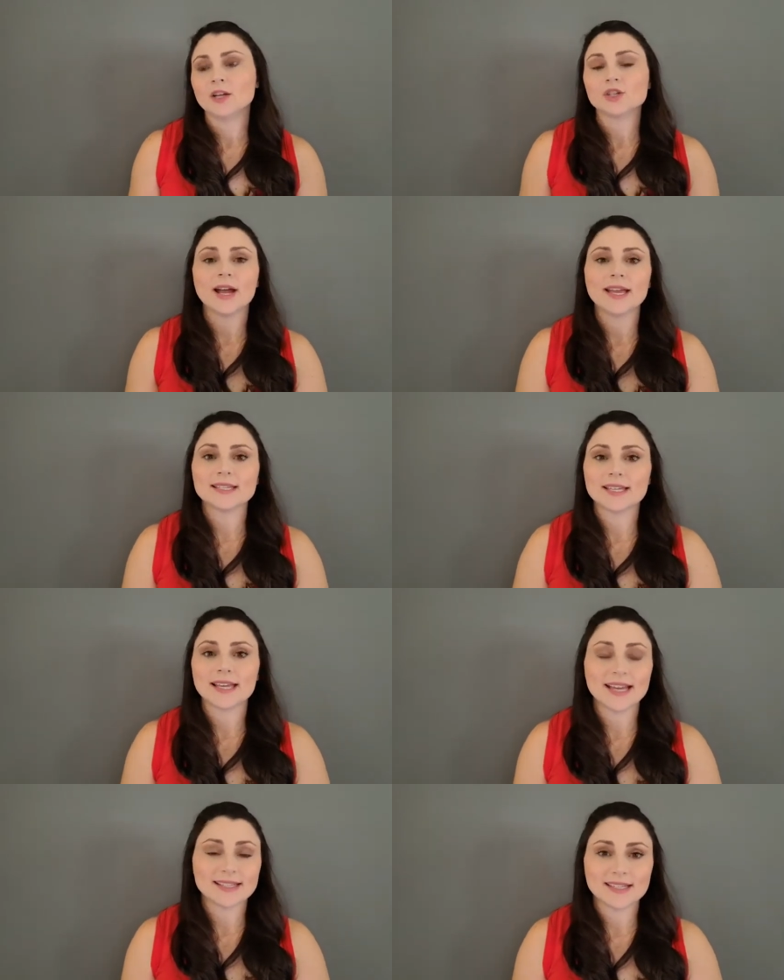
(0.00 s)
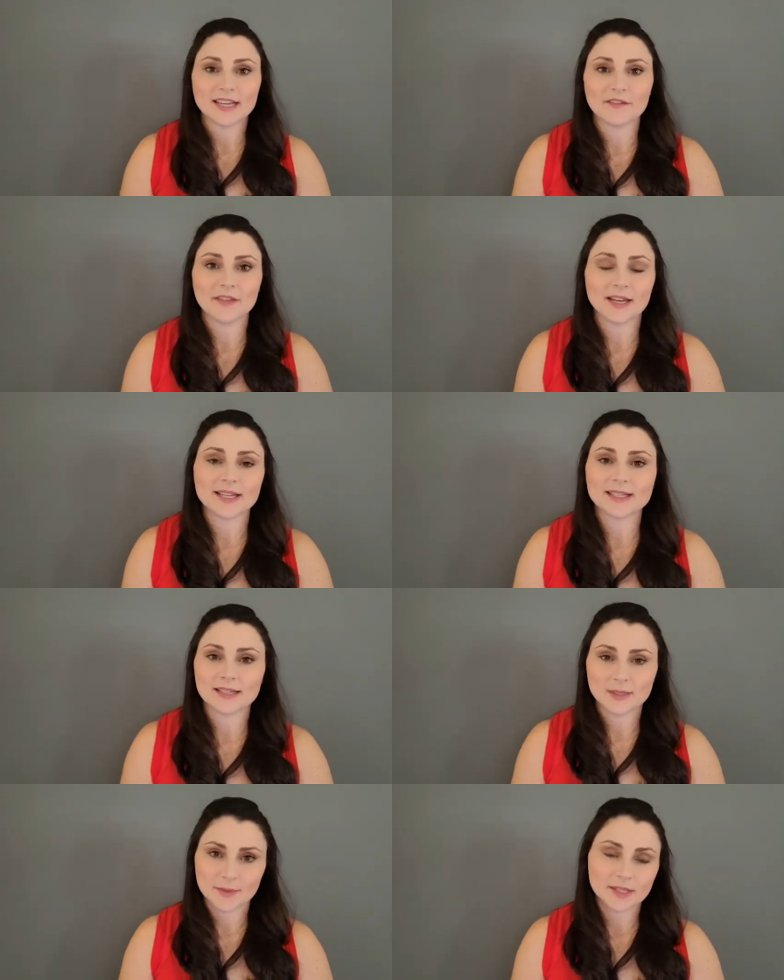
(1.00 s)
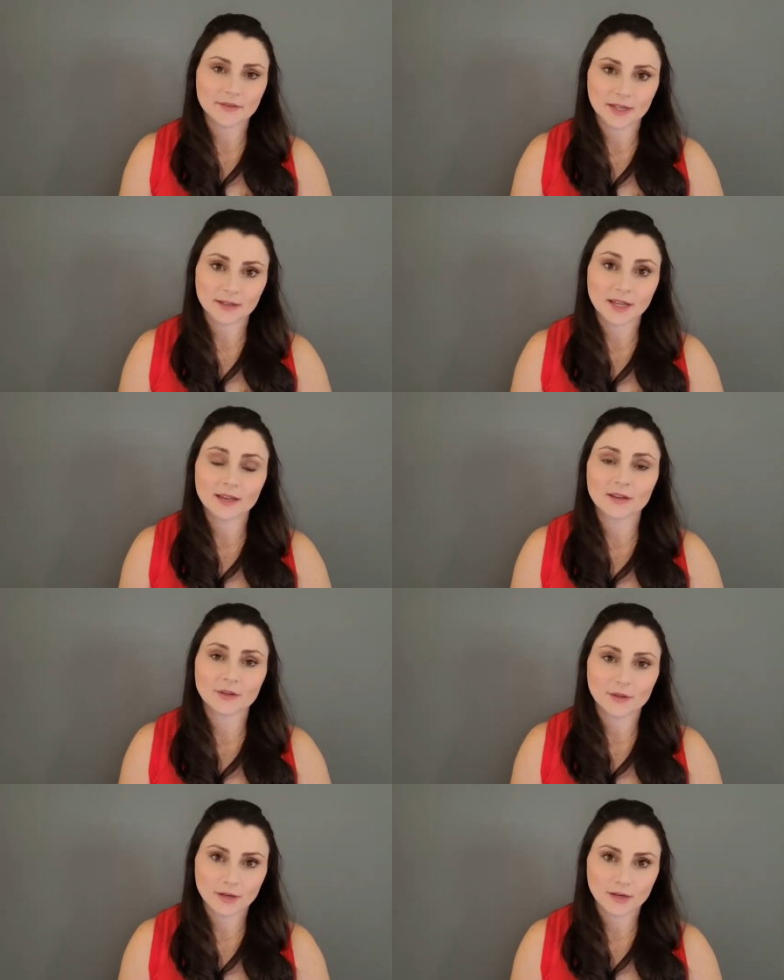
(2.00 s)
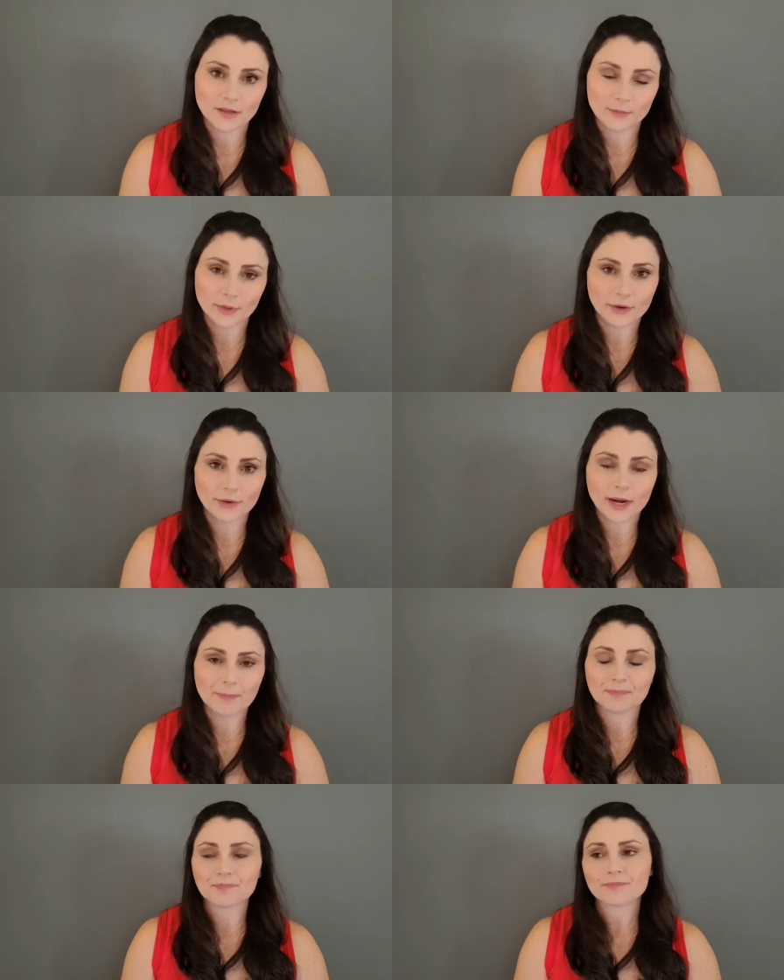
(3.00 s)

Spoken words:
trying to get stuff that isn't specifically included in the program.